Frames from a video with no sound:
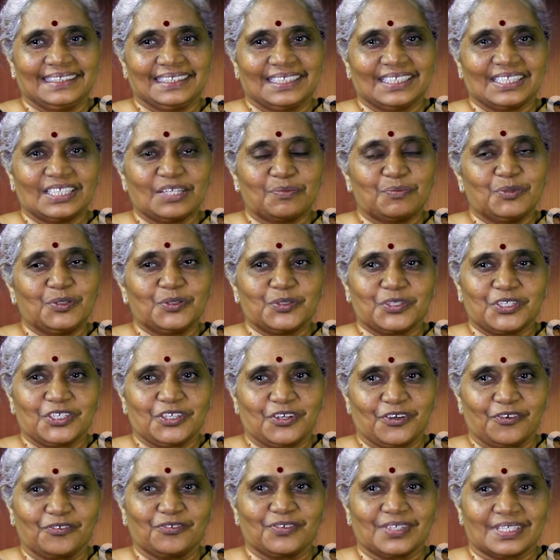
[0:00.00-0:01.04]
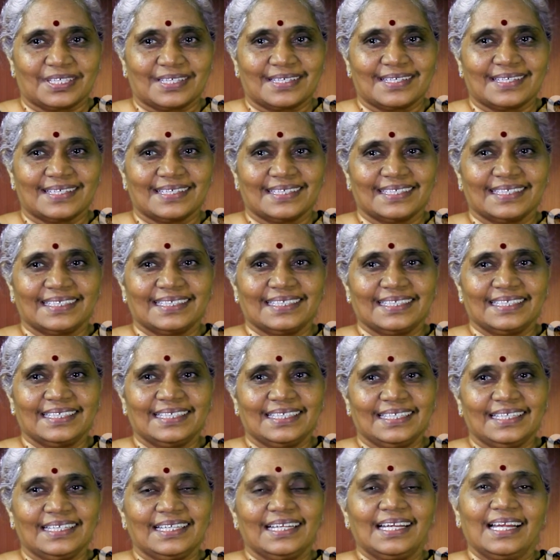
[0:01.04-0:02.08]
the beauty of it.
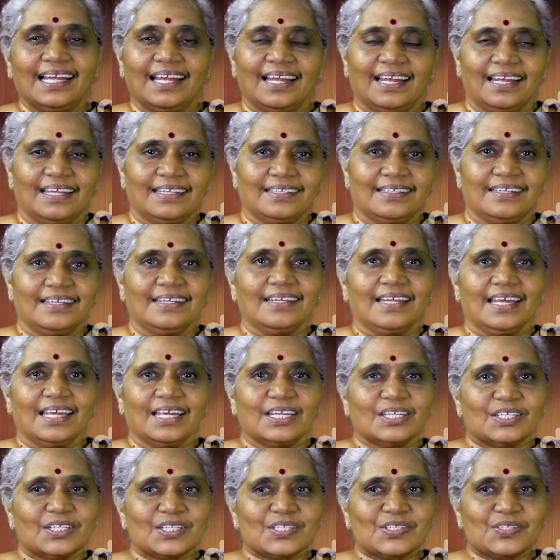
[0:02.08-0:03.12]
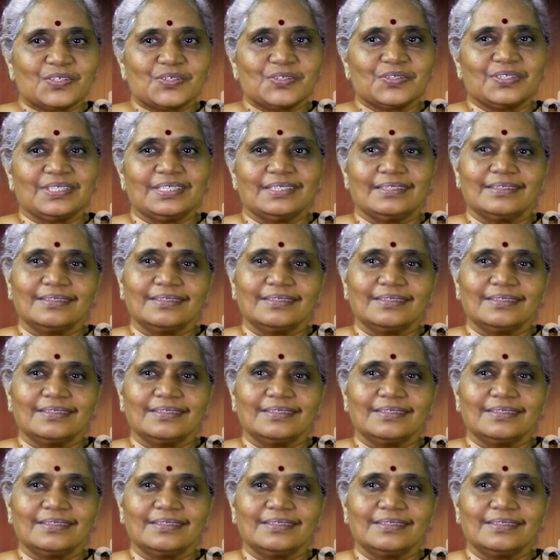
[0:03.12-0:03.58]
And then I understood,